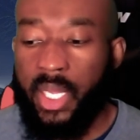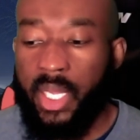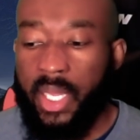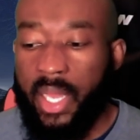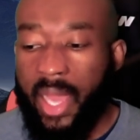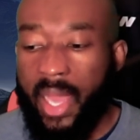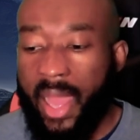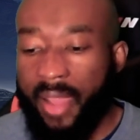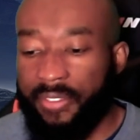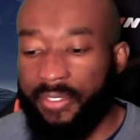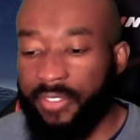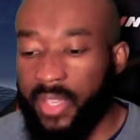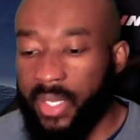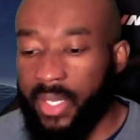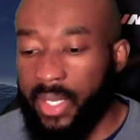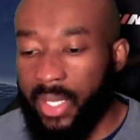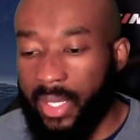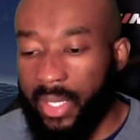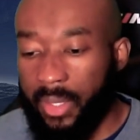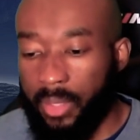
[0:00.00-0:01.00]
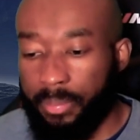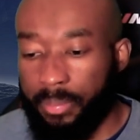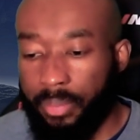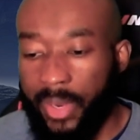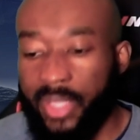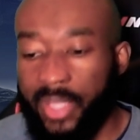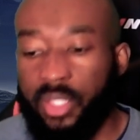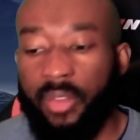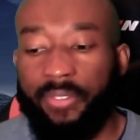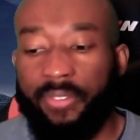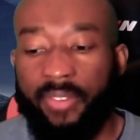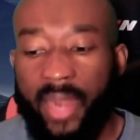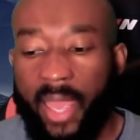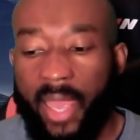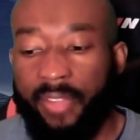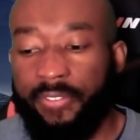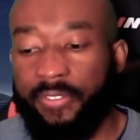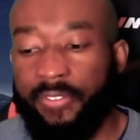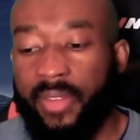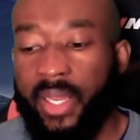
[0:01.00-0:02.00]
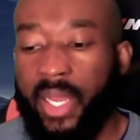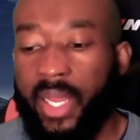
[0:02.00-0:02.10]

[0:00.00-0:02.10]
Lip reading: having all breath of life